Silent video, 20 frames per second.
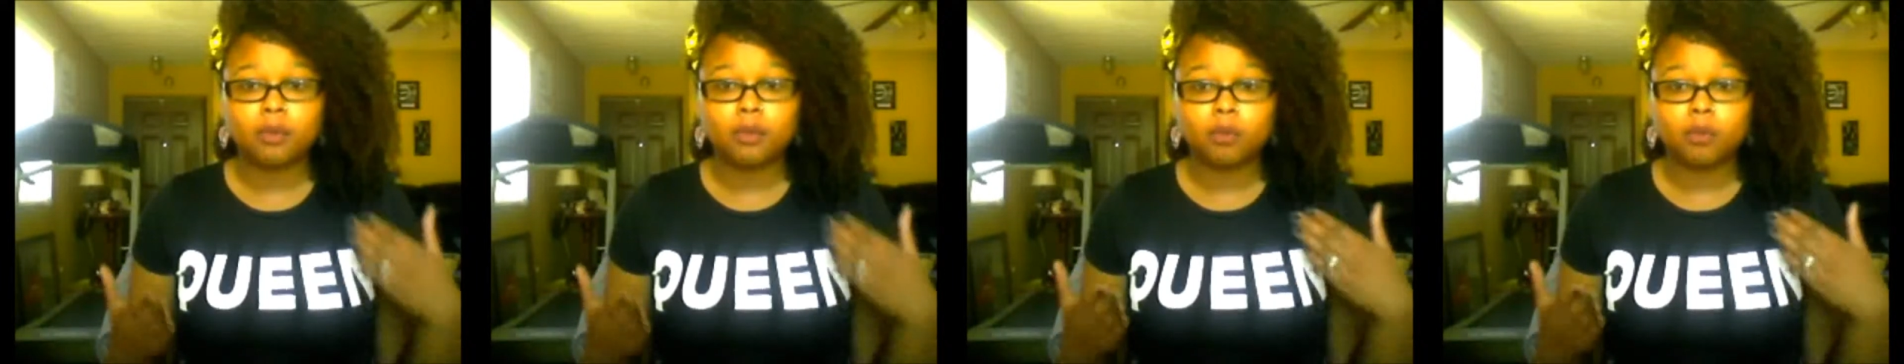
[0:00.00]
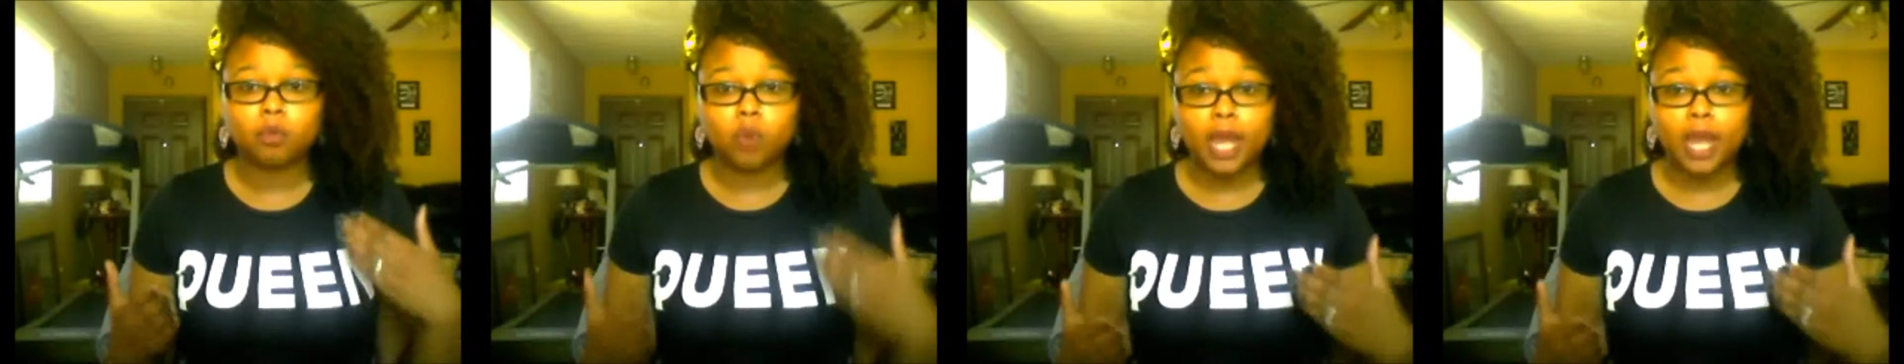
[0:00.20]

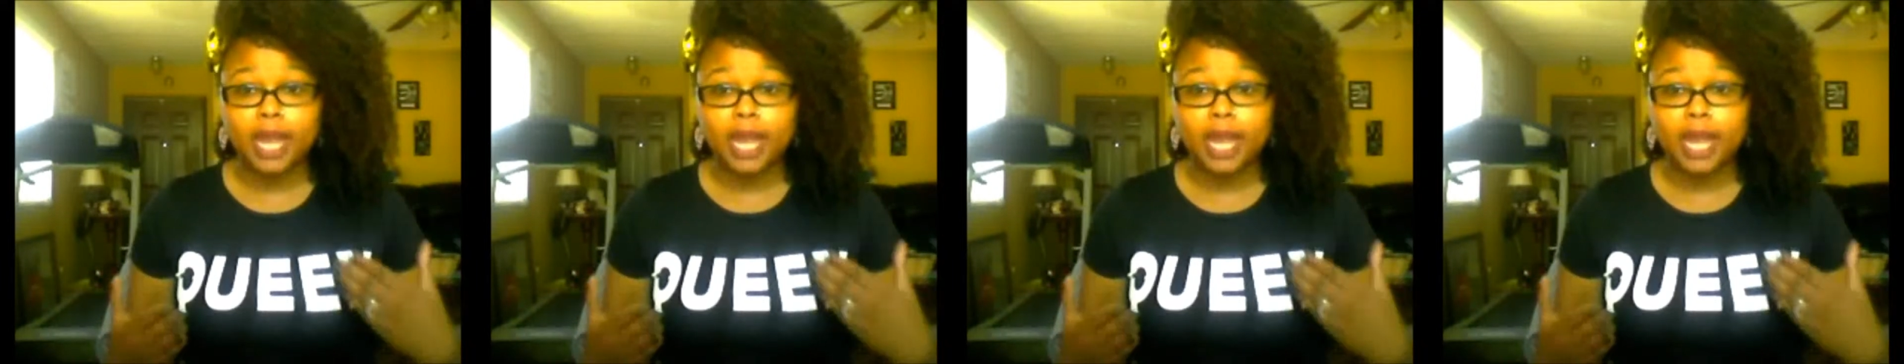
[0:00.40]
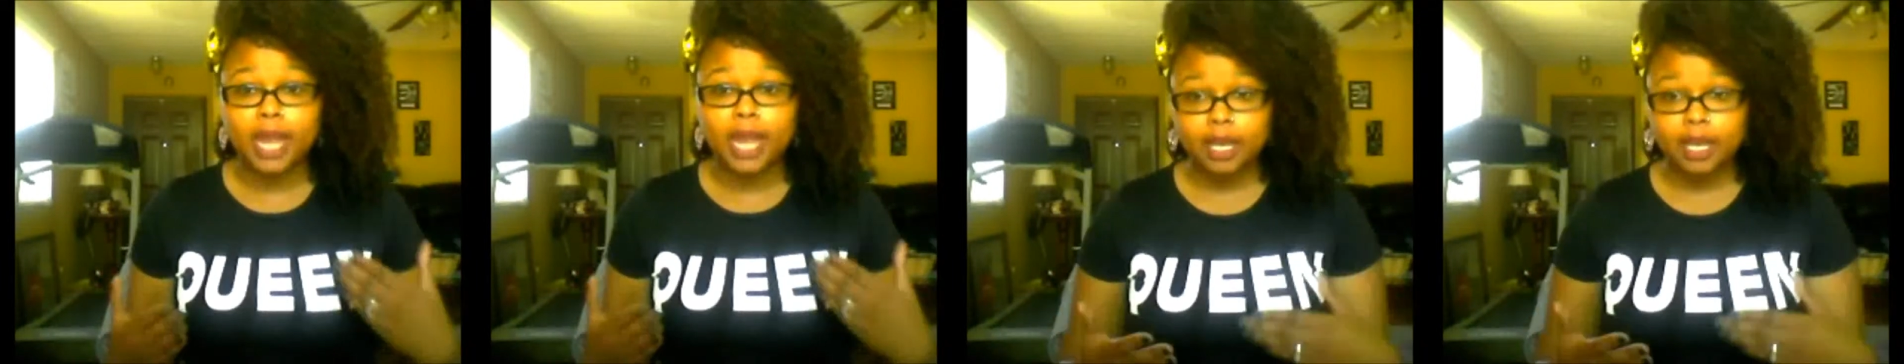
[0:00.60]

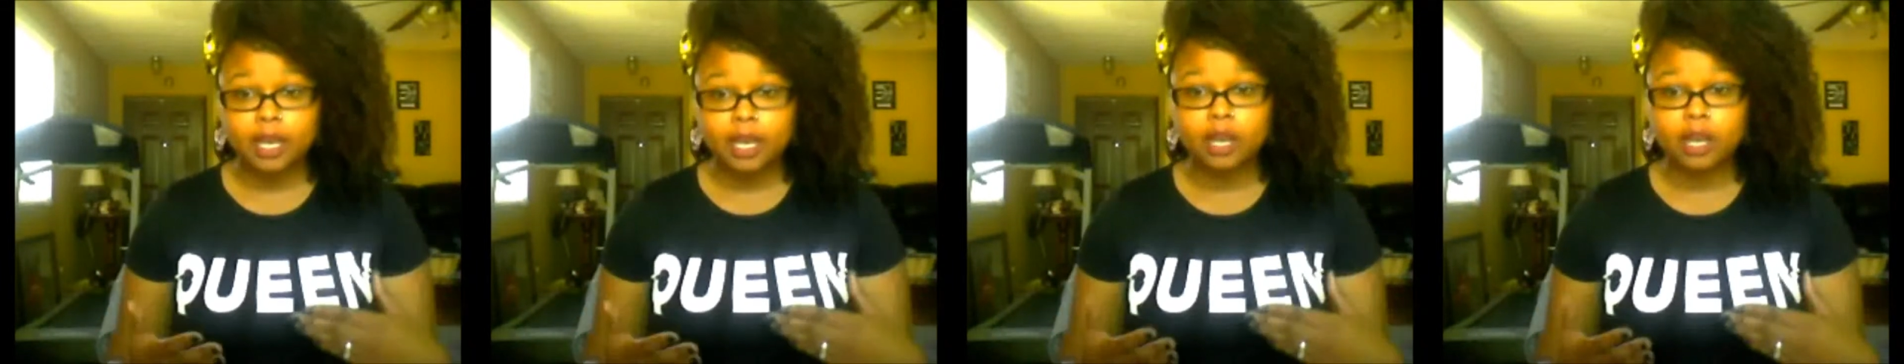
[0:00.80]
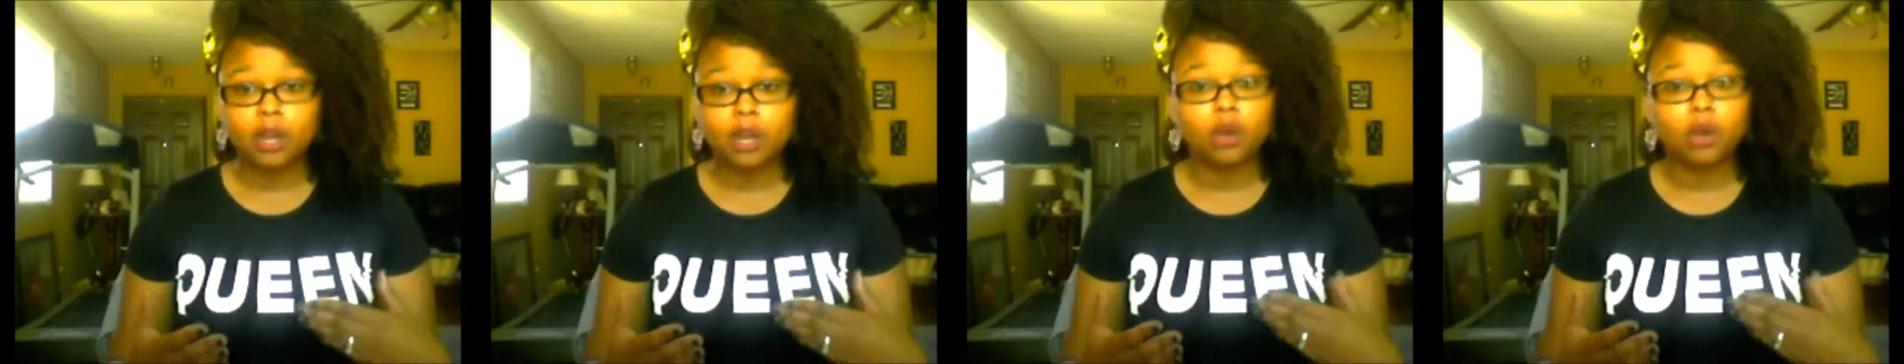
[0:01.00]
right
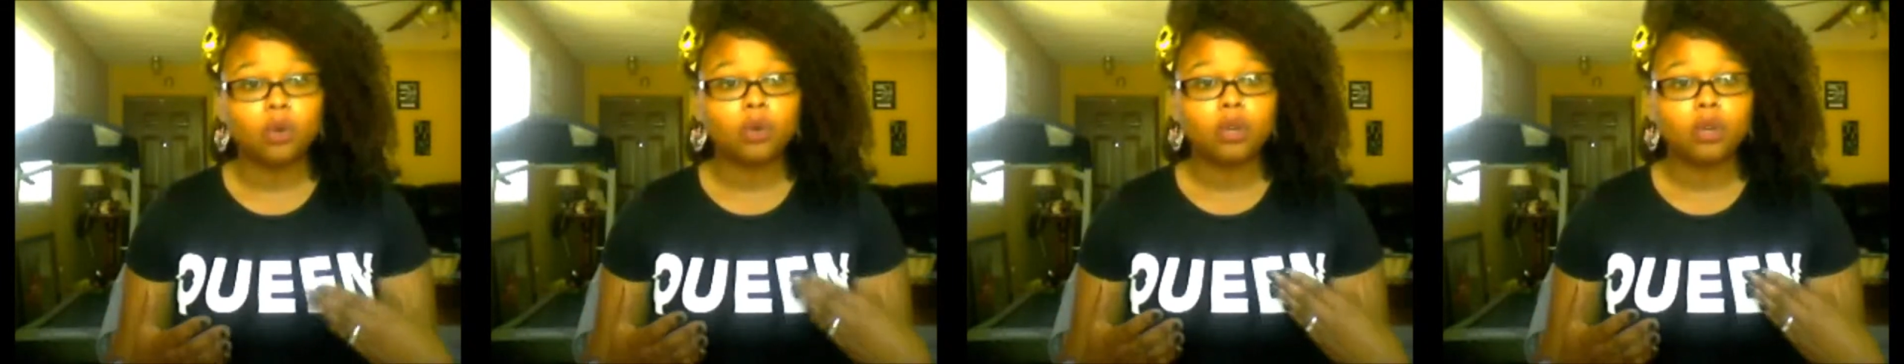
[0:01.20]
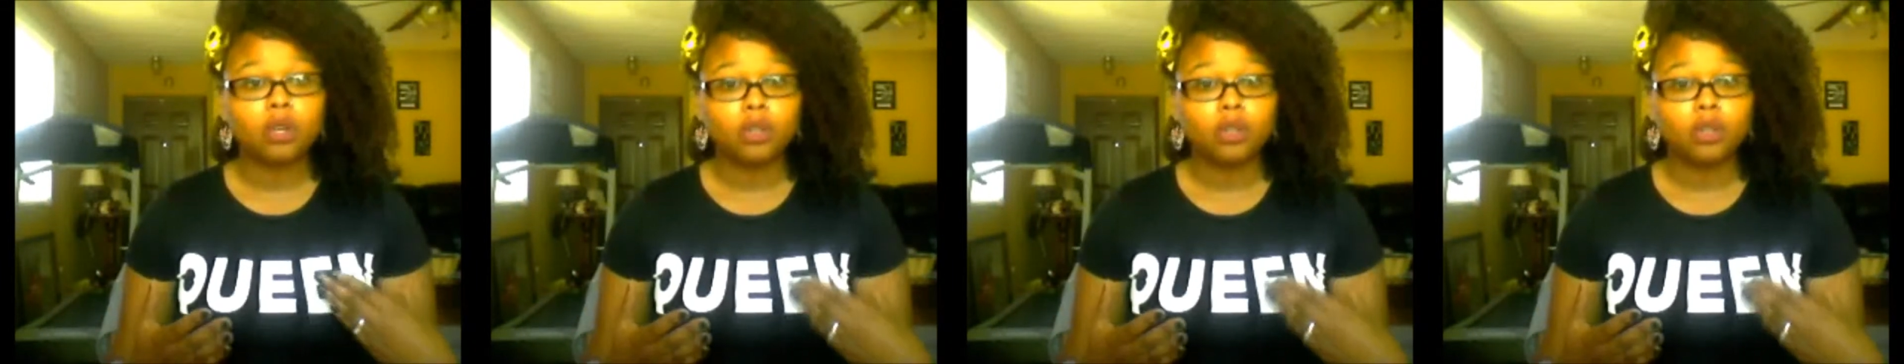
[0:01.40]
now,